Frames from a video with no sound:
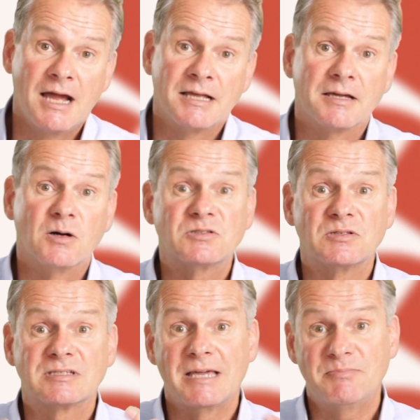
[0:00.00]
There are also
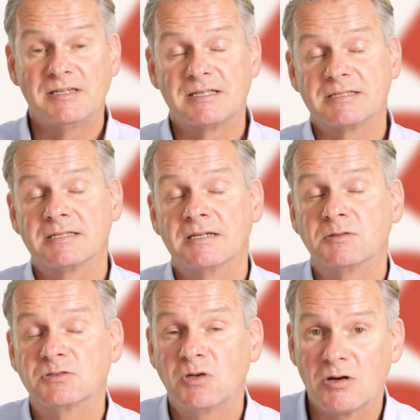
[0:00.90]
skeptics
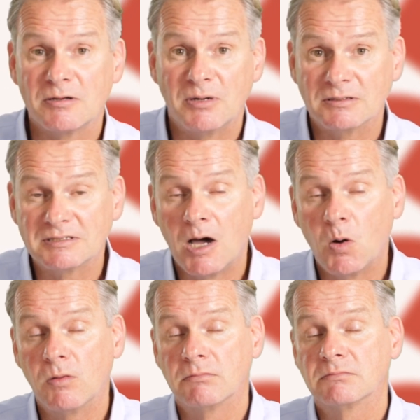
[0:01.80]
who talk about
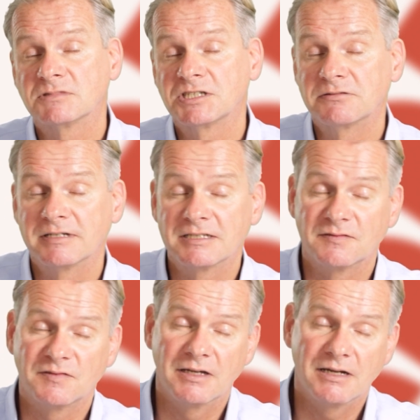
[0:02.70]
how
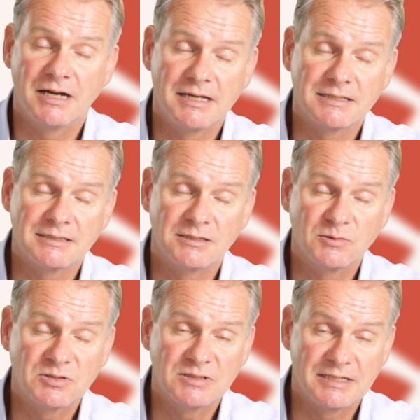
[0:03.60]
generative AI is
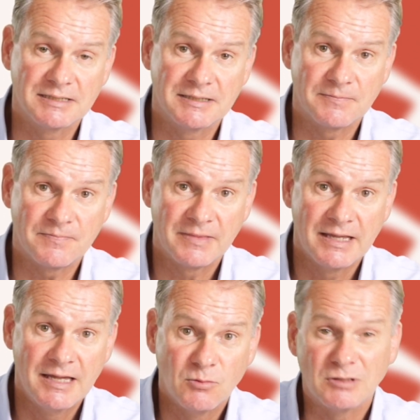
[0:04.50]
hallucinating.
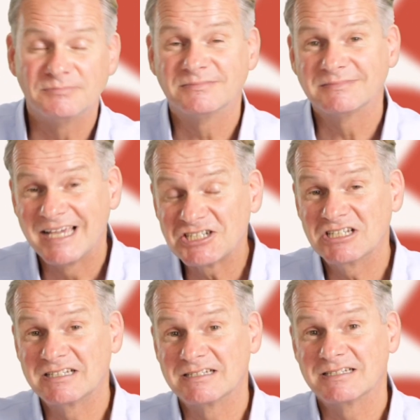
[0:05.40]
Well,
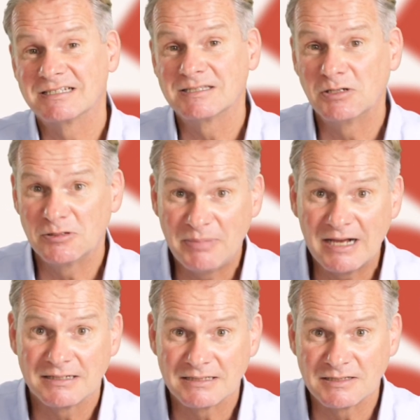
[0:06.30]
actually, it's not a
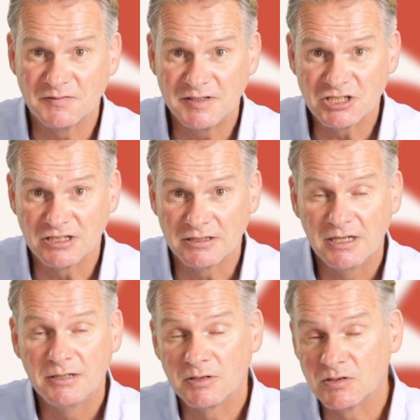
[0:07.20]
bug, it's a feature,
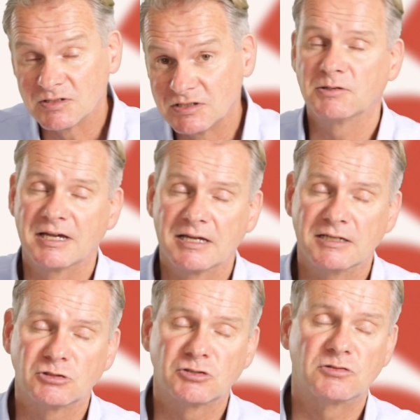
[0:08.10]
because you can
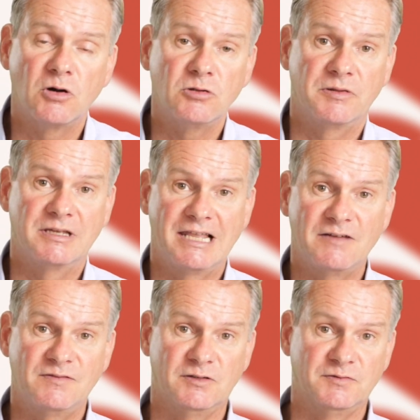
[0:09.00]
control the
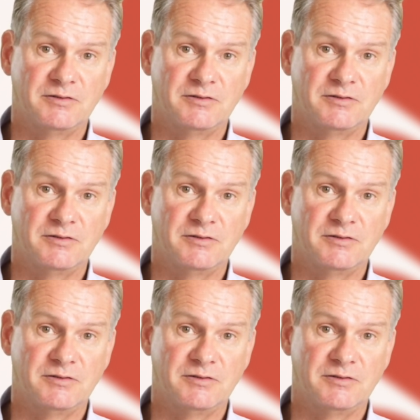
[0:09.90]
level of